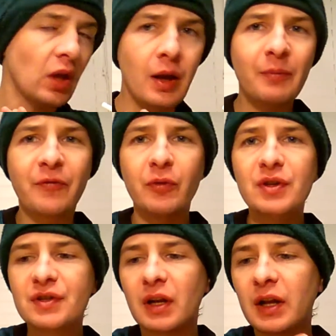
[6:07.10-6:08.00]
I'm
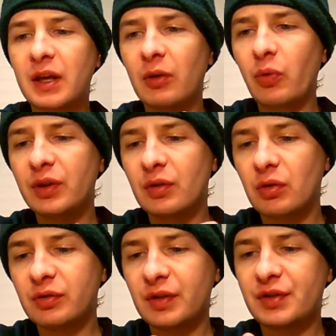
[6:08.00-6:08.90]
freezing. I can't wait to
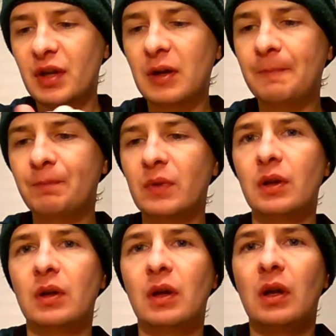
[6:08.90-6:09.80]
cook this up.
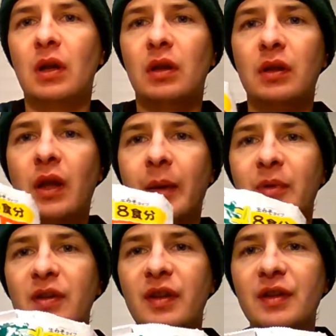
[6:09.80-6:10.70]
I'm
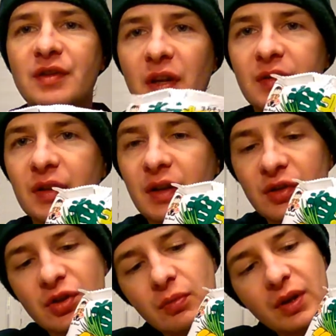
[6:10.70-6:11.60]
going to take this out to the
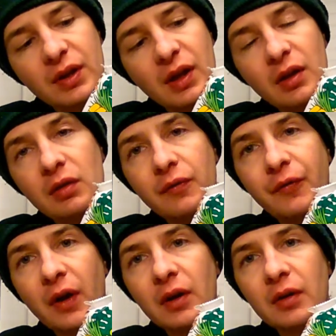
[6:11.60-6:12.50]
kitchen right now,
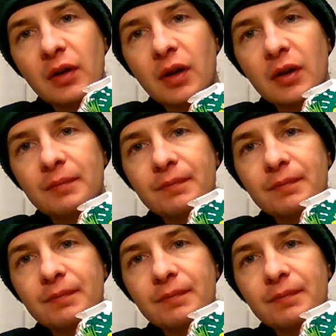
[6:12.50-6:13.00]
fire it up,